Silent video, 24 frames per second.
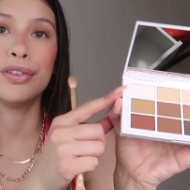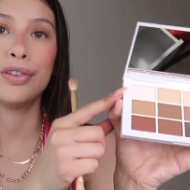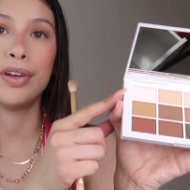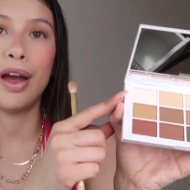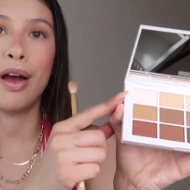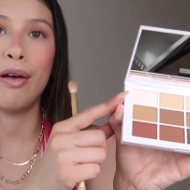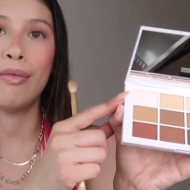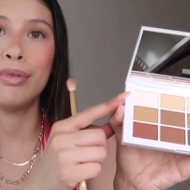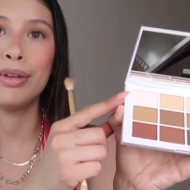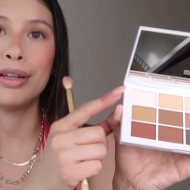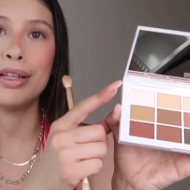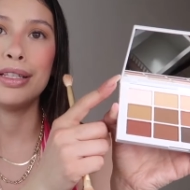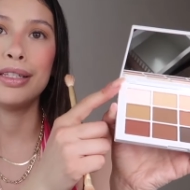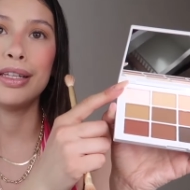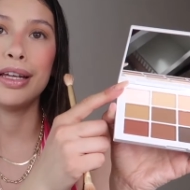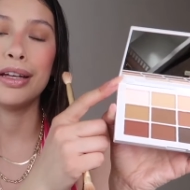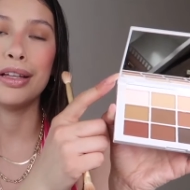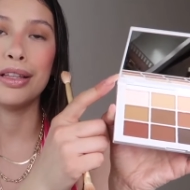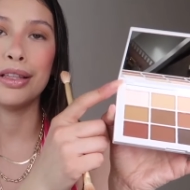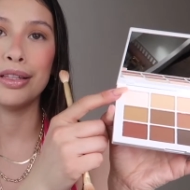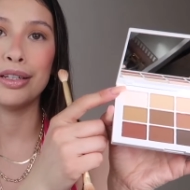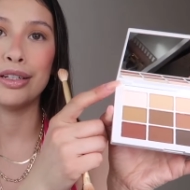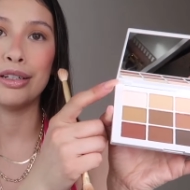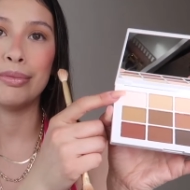so now I'm gonna
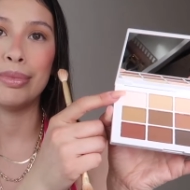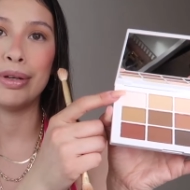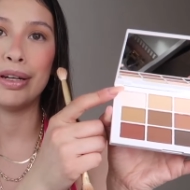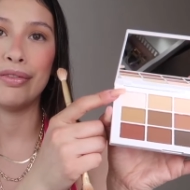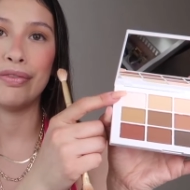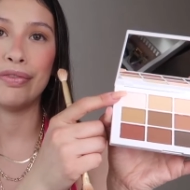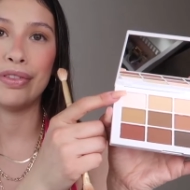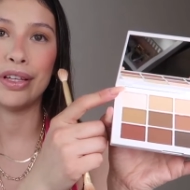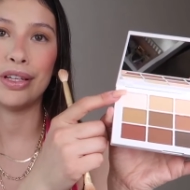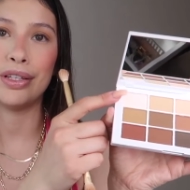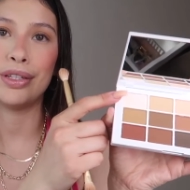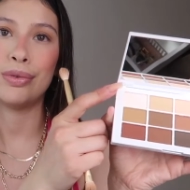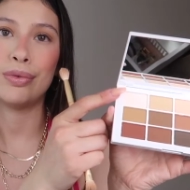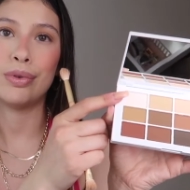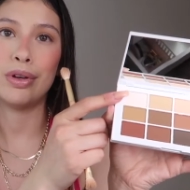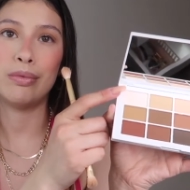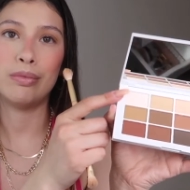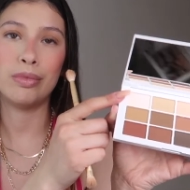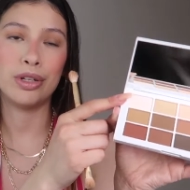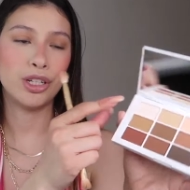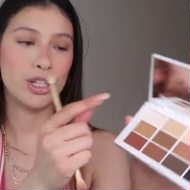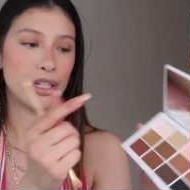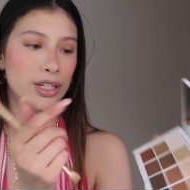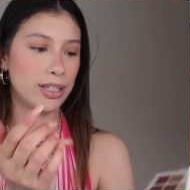take a little bit of this
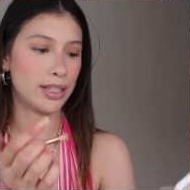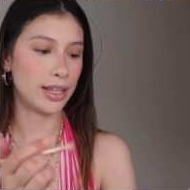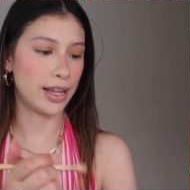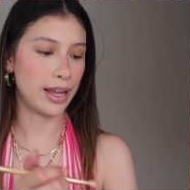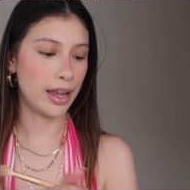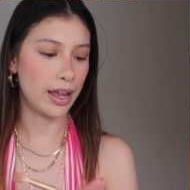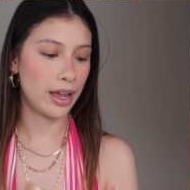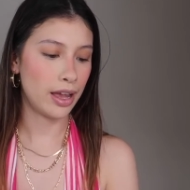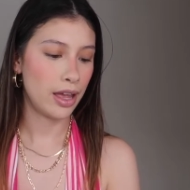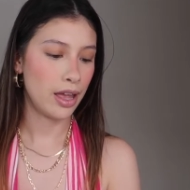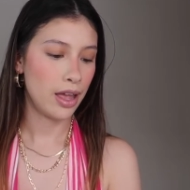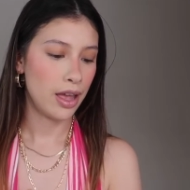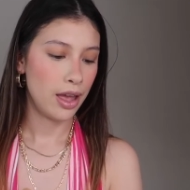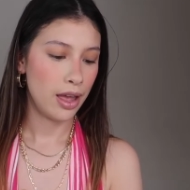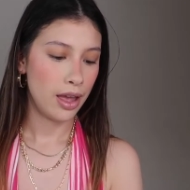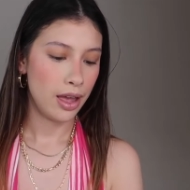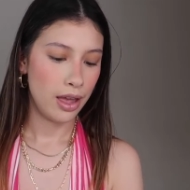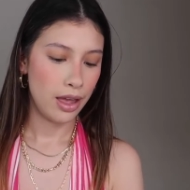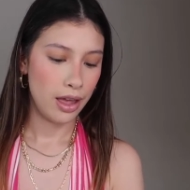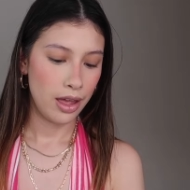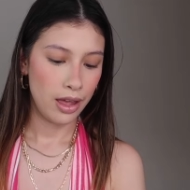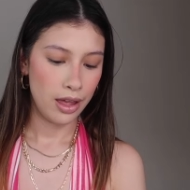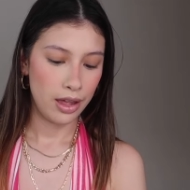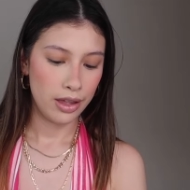one, which is like
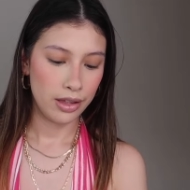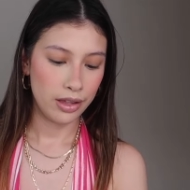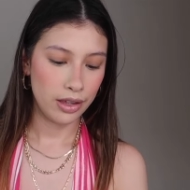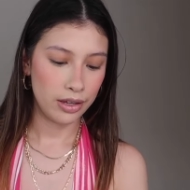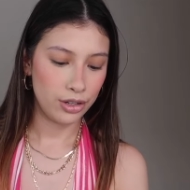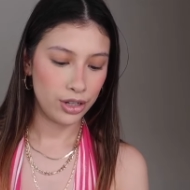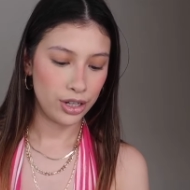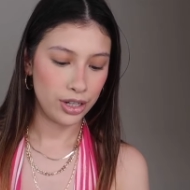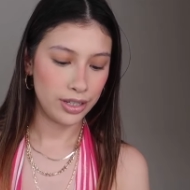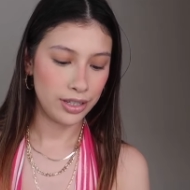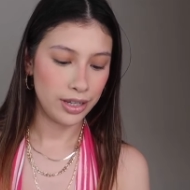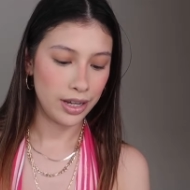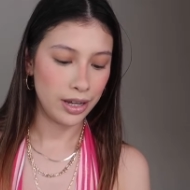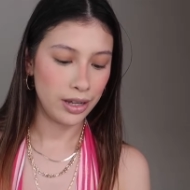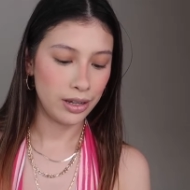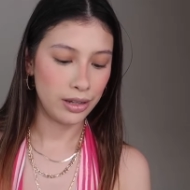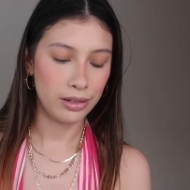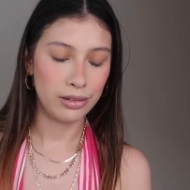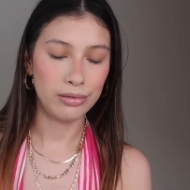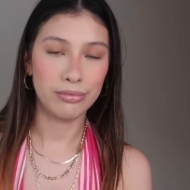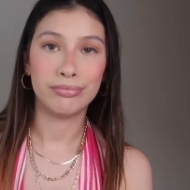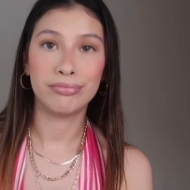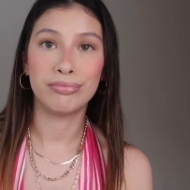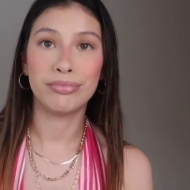just like
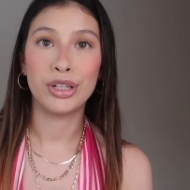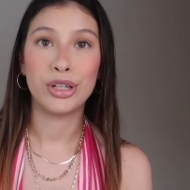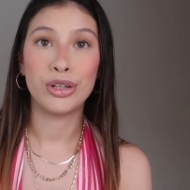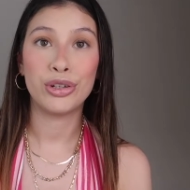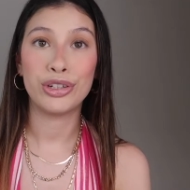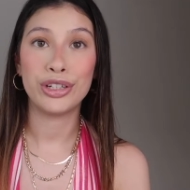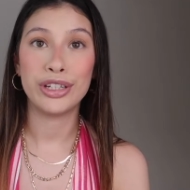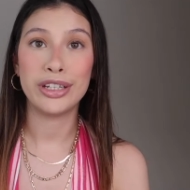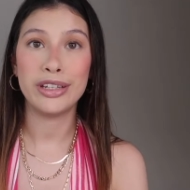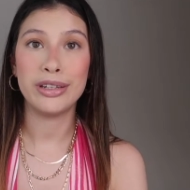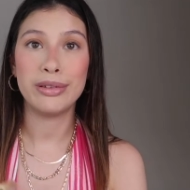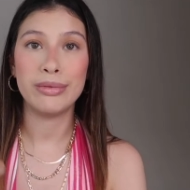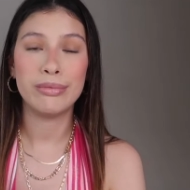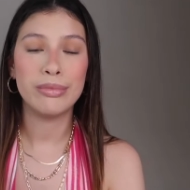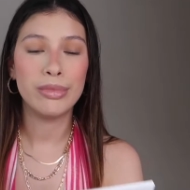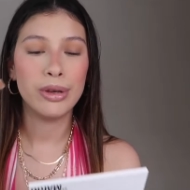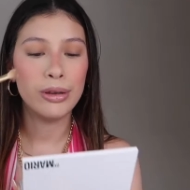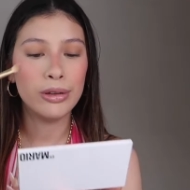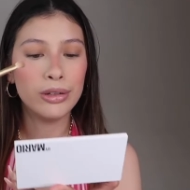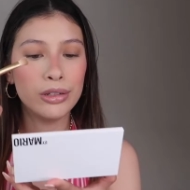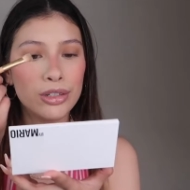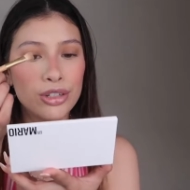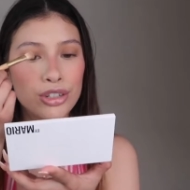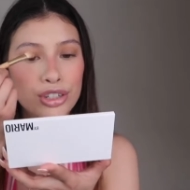a
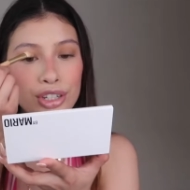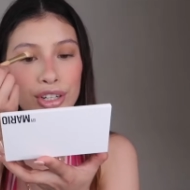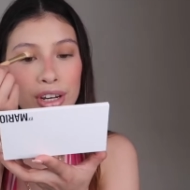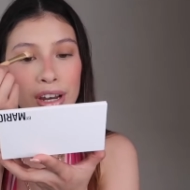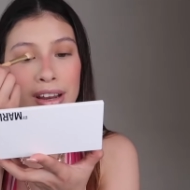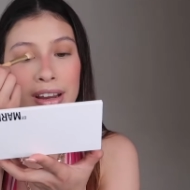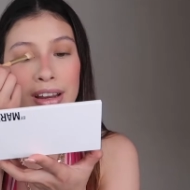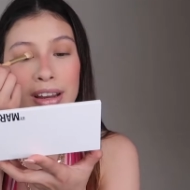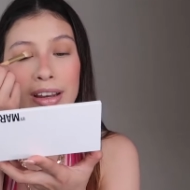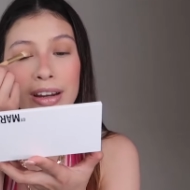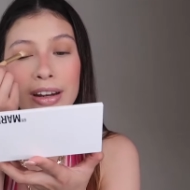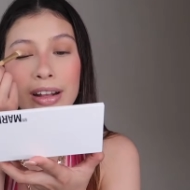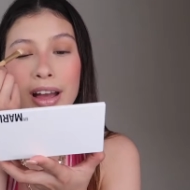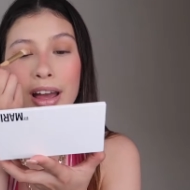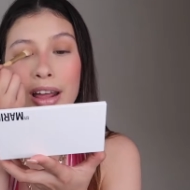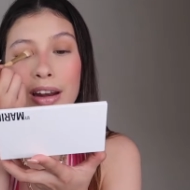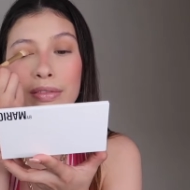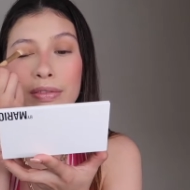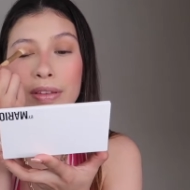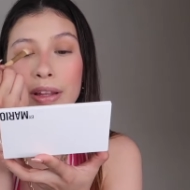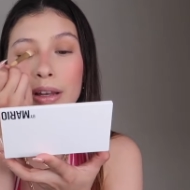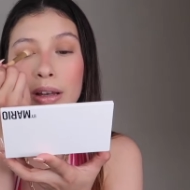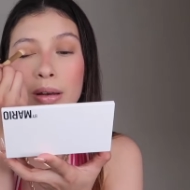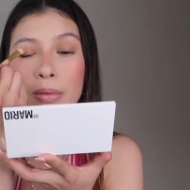cream shade,
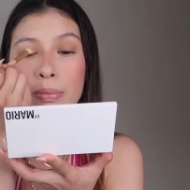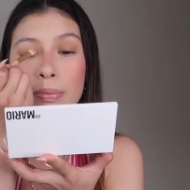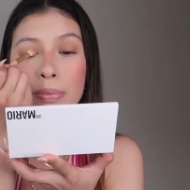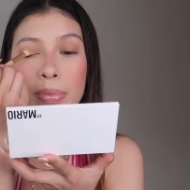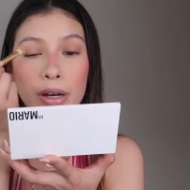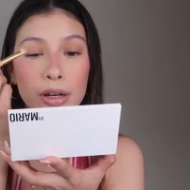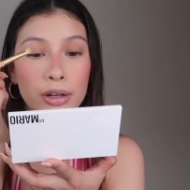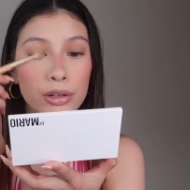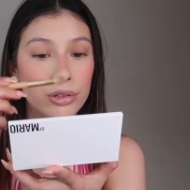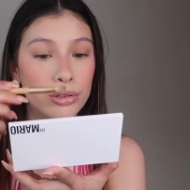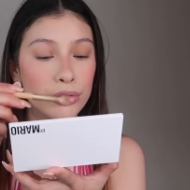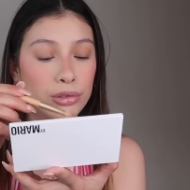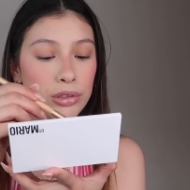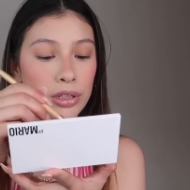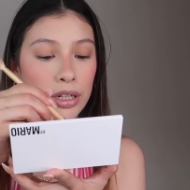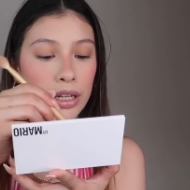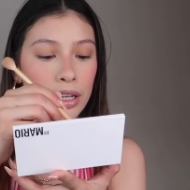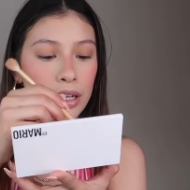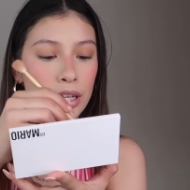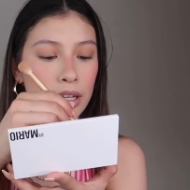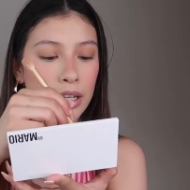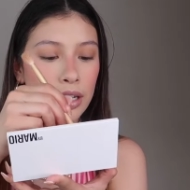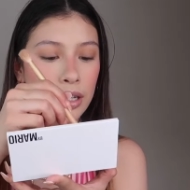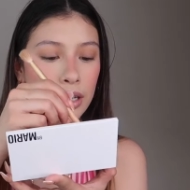kind of like a bone
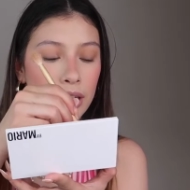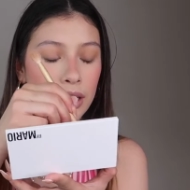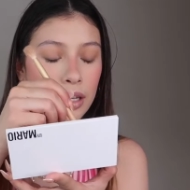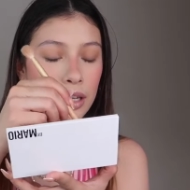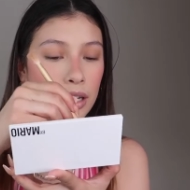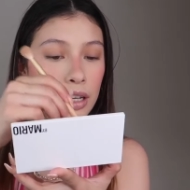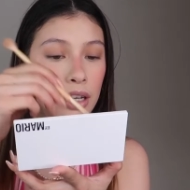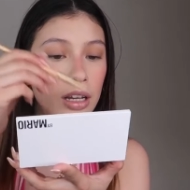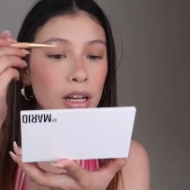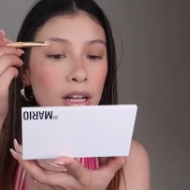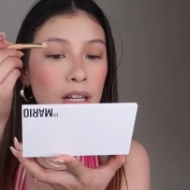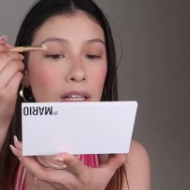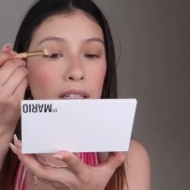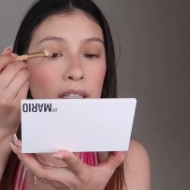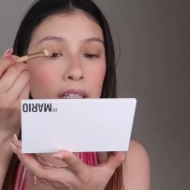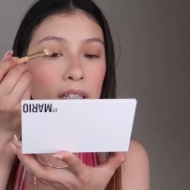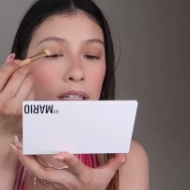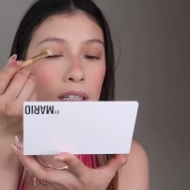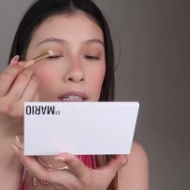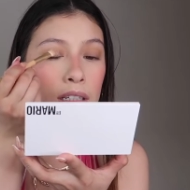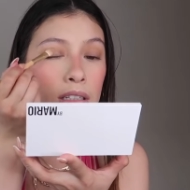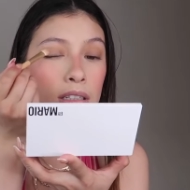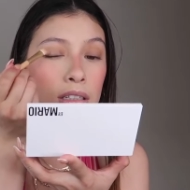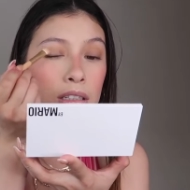
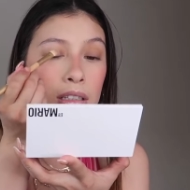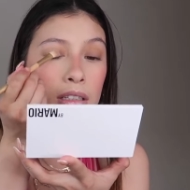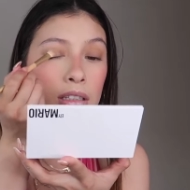color.